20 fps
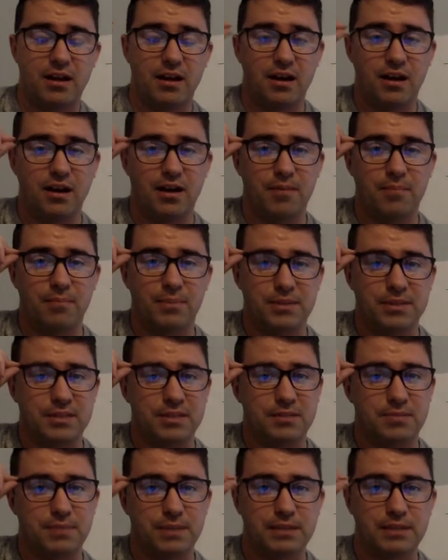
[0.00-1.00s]
but
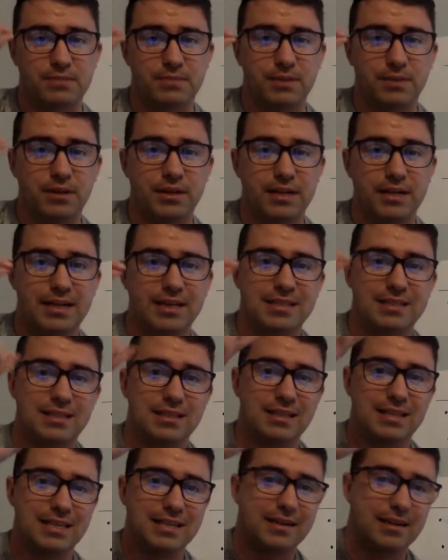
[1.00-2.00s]
suspense building is
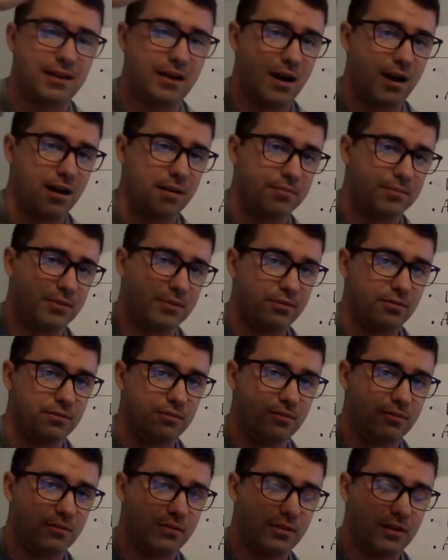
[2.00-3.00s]
leading up
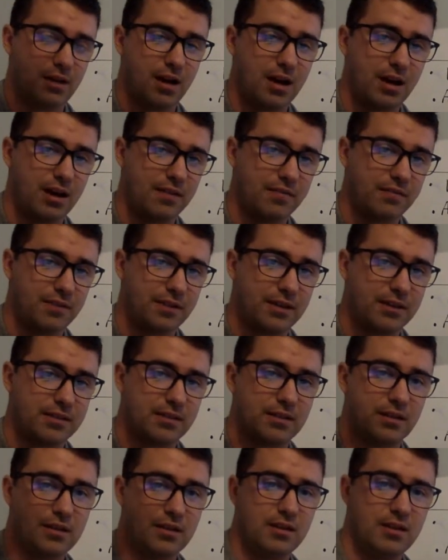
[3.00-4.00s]
to the
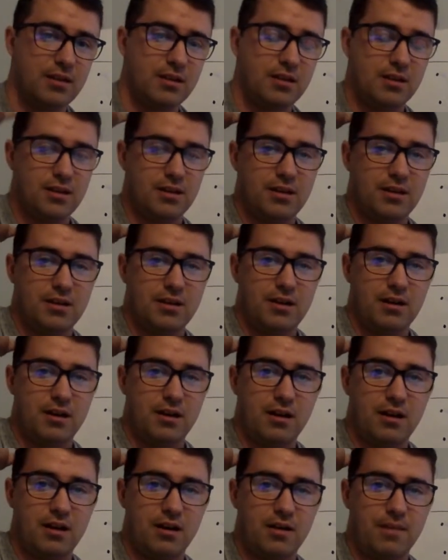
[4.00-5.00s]
conflict.
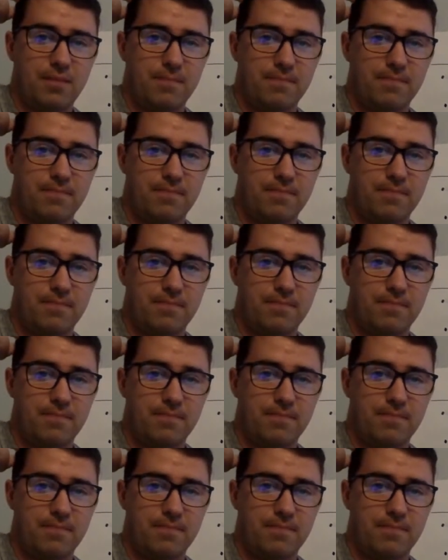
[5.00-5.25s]
You